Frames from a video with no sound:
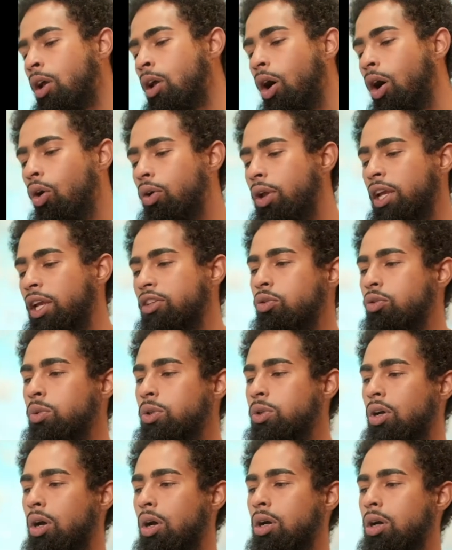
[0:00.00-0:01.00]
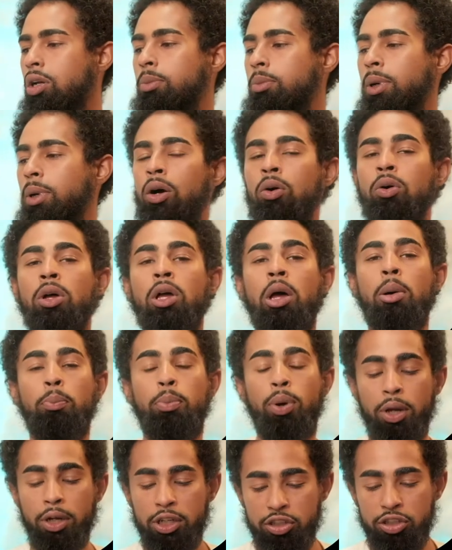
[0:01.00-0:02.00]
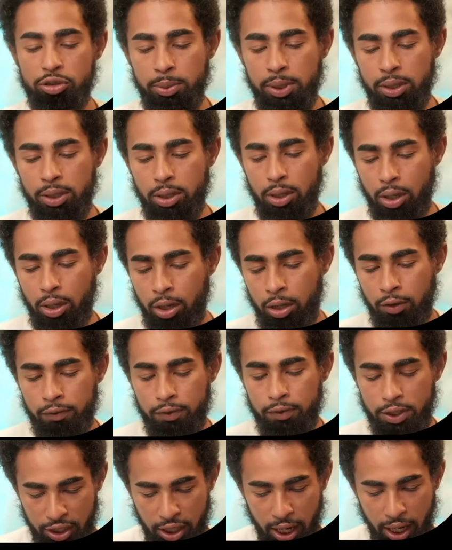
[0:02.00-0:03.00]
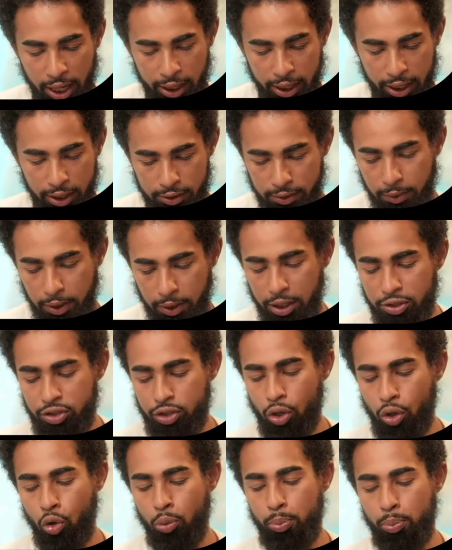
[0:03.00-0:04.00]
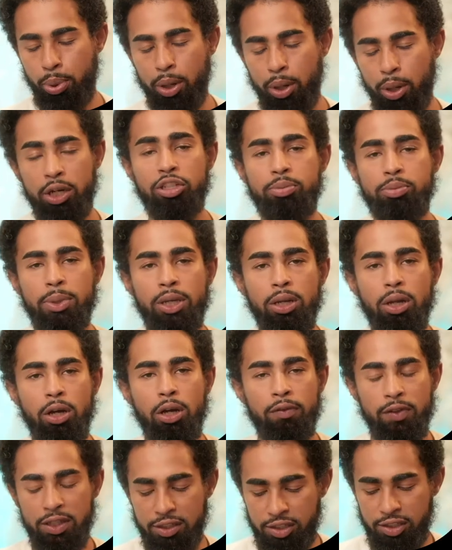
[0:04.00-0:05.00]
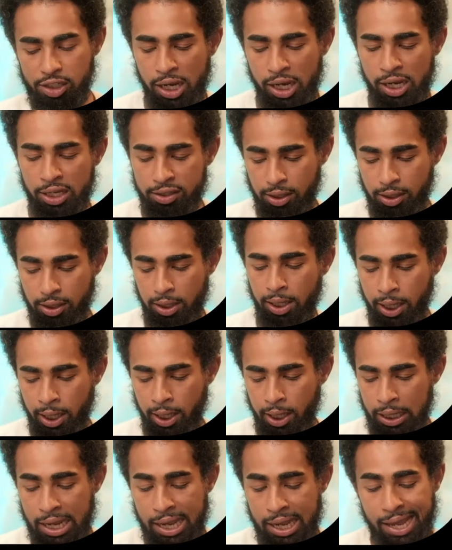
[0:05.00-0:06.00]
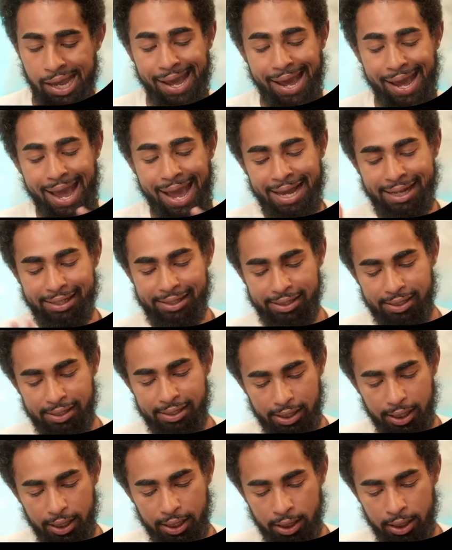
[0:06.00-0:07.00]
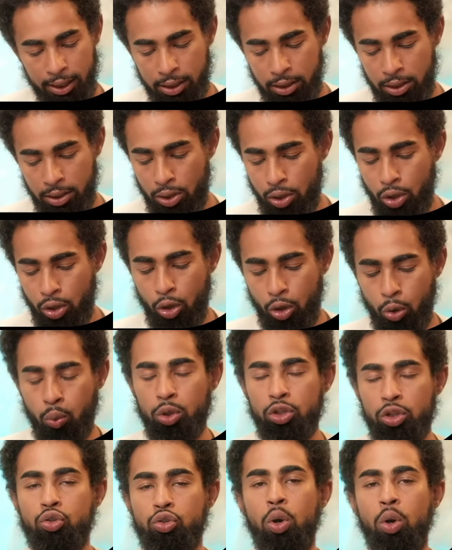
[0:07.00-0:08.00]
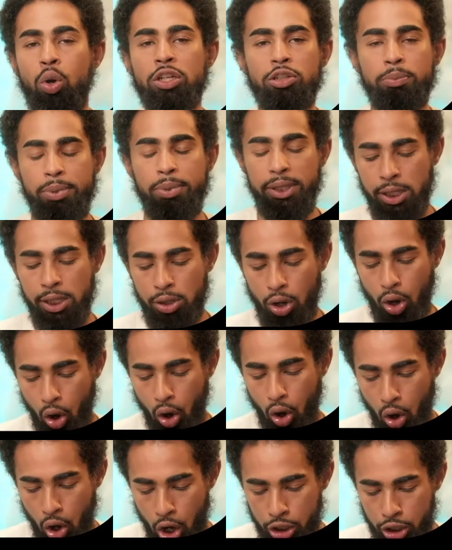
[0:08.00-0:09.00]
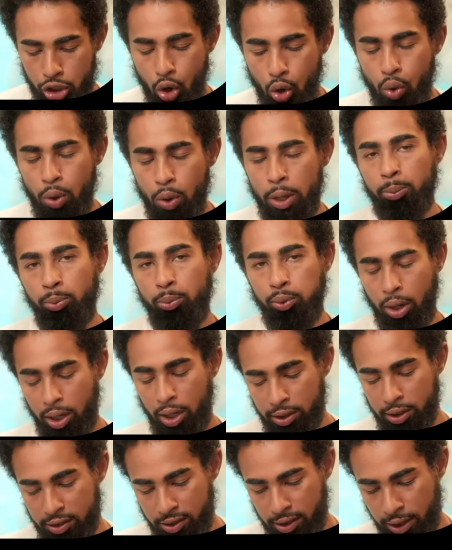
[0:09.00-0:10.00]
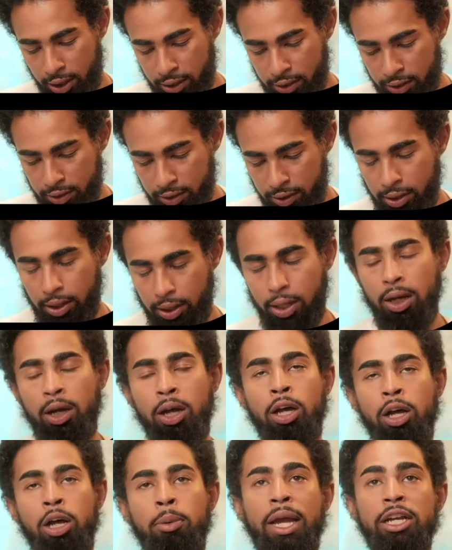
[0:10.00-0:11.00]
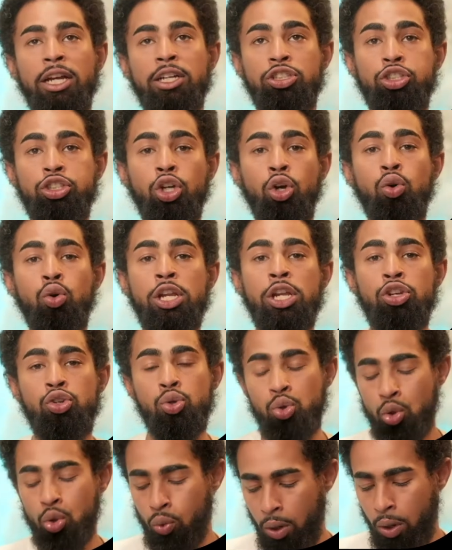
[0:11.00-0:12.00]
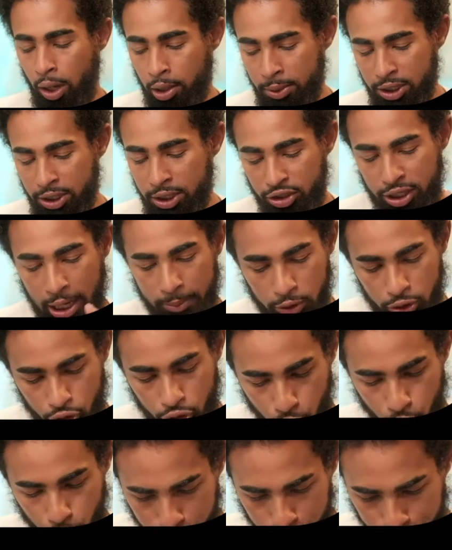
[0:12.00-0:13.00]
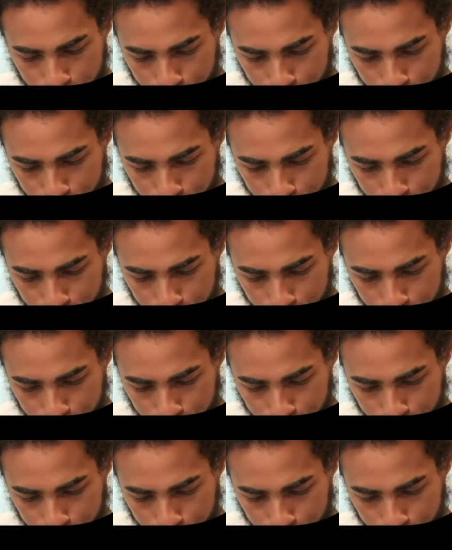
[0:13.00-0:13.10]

Okay, so we're talking about punishment of the giants. And so punishment of the giants clan as seen was going to be an ongoing process um, as shown in Deuteronomy chapter 2.